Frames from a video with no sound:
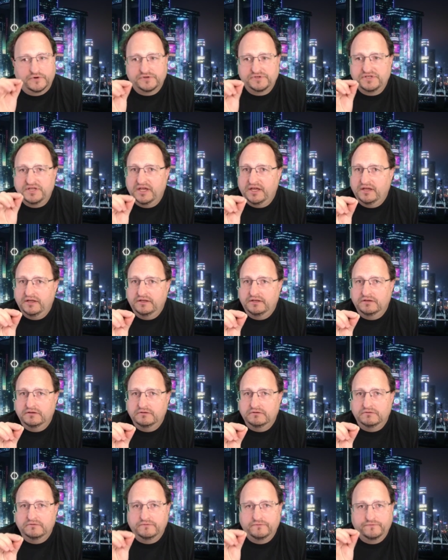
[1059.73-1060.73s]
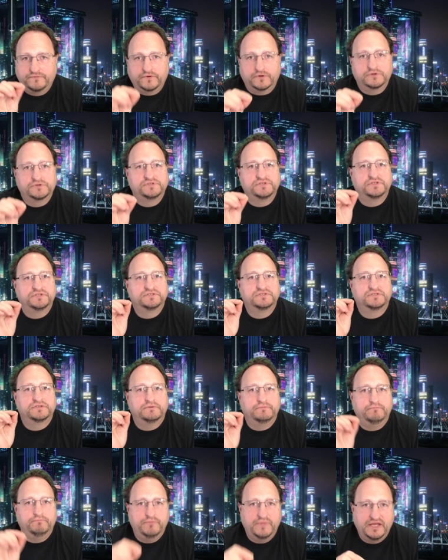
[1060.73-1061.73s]
first aid
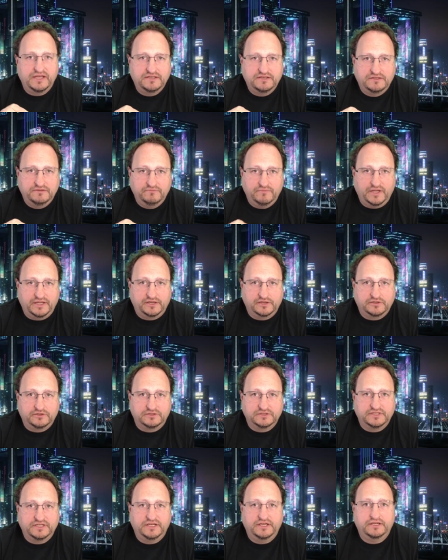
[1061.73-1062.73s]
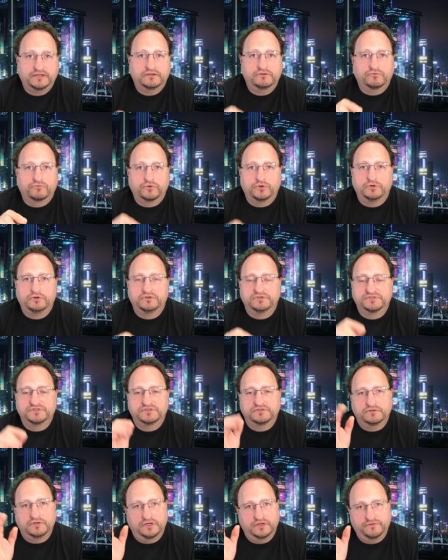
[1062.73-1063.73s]
versus med medical tech
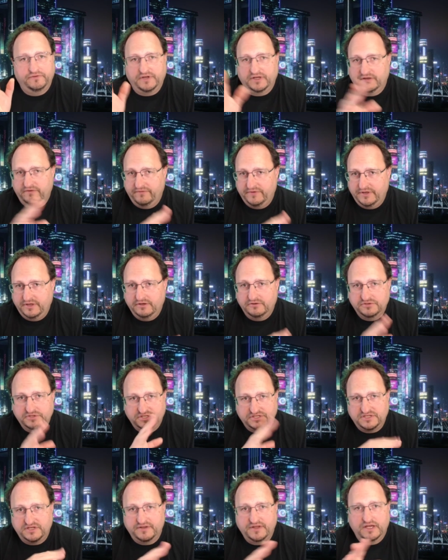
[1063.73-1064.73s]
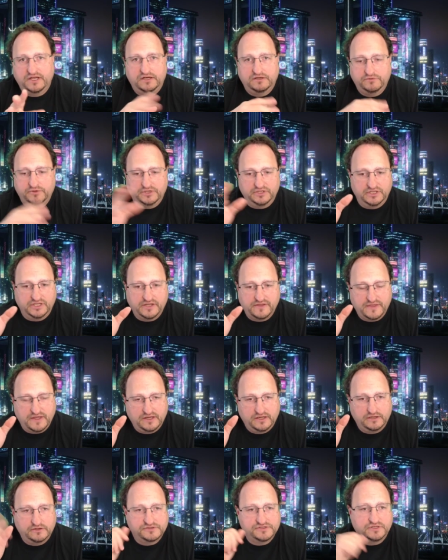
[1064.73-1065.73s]
roles. I've got a video just on that. I'm going to
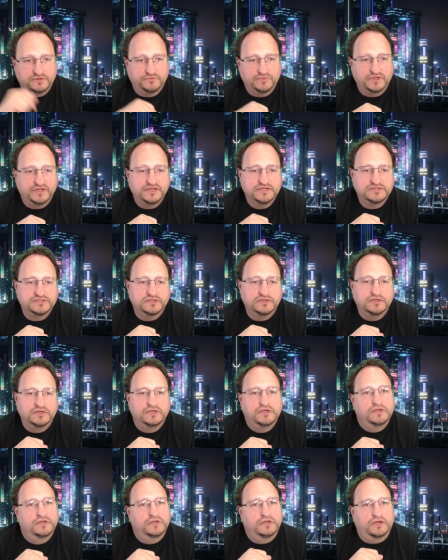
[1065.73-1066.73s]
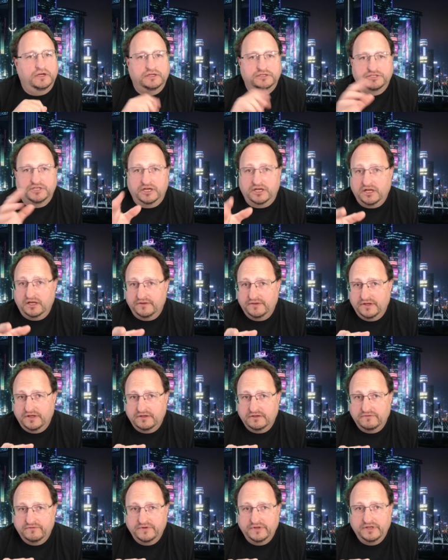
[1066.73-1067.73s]
link that here someplace. Uh, check out
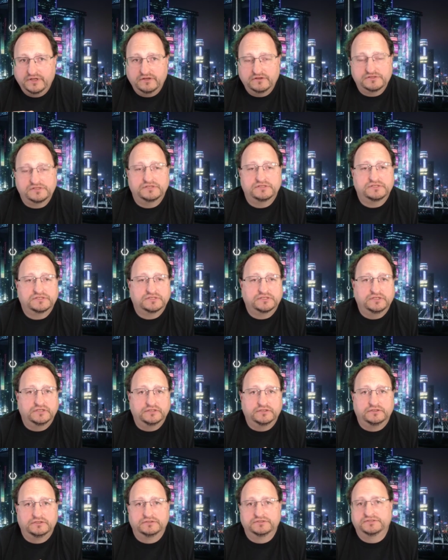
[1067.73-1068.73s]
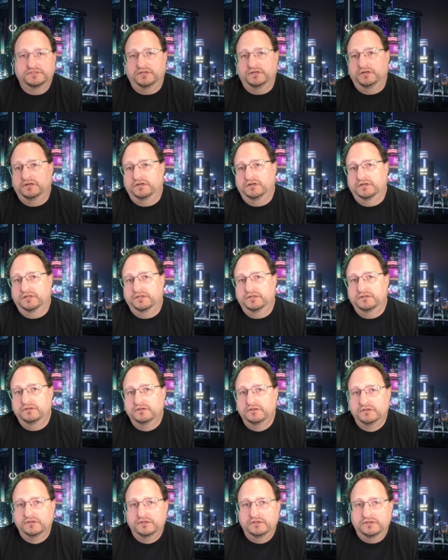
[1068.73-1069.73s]
the other videos on skills,
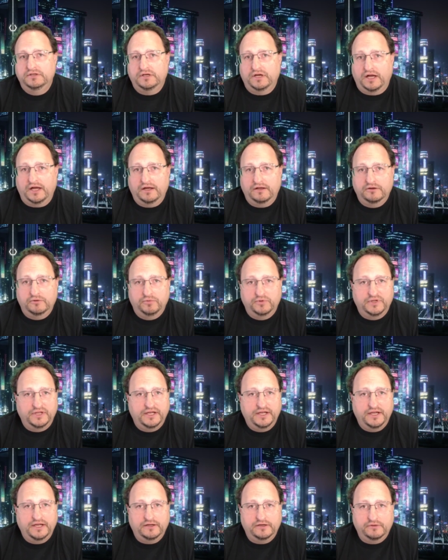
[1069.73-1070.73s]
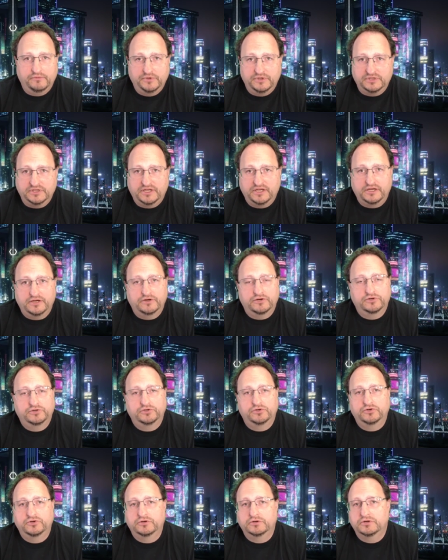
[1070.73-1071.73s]
on how to play, how to build
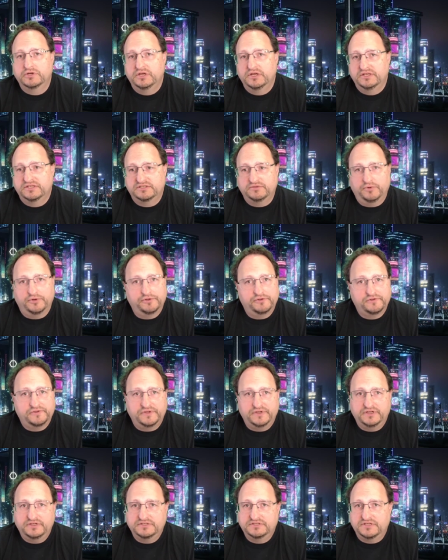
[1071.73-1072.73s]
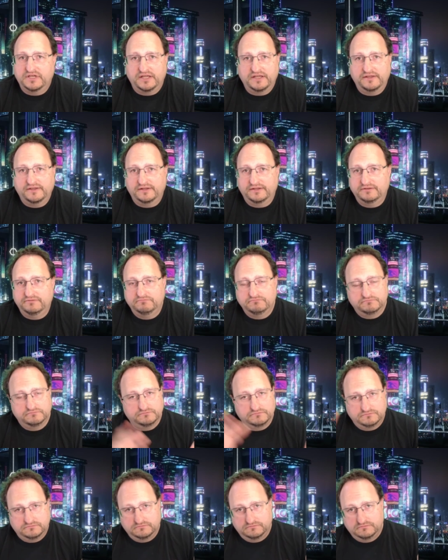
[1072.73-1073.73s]
character, some other things, anything